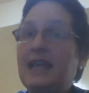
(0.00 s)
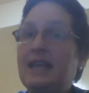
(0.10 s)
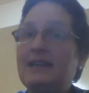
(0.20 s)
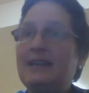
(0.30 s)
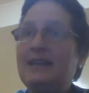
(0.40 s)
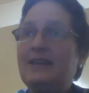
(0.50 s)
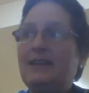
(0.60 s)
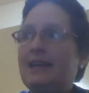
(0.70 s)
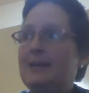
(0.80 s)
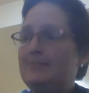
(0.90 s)
in
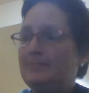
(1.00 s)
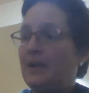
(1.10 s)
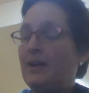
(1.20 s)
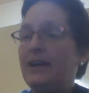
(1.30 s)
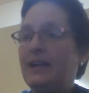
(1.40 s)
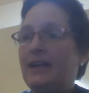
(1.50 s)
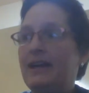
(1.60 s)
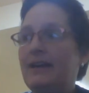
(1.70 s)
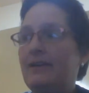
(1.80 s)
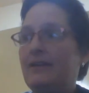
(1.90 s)
Canada on
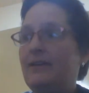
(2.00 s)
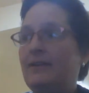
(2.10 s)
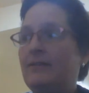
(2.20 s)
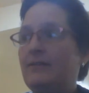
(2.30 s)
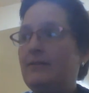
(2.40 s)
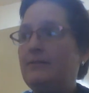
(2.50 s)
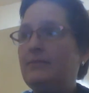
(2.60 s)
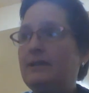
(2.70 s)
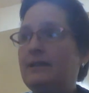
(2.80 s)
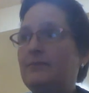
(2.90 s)

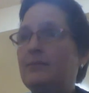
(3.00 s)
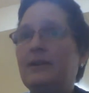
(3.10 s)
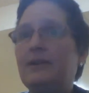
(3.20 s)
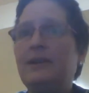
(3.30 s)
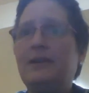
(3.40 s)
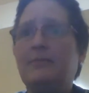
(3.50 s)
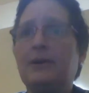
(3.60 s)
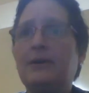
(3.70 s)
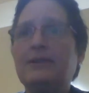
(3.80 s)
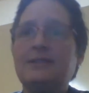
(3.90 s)
prairie
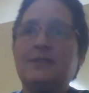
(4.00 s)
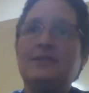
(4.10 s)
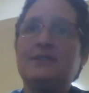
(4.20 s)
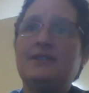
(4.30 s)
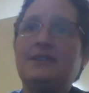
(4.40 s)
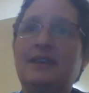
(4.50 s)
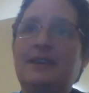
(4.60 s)
birds. So it's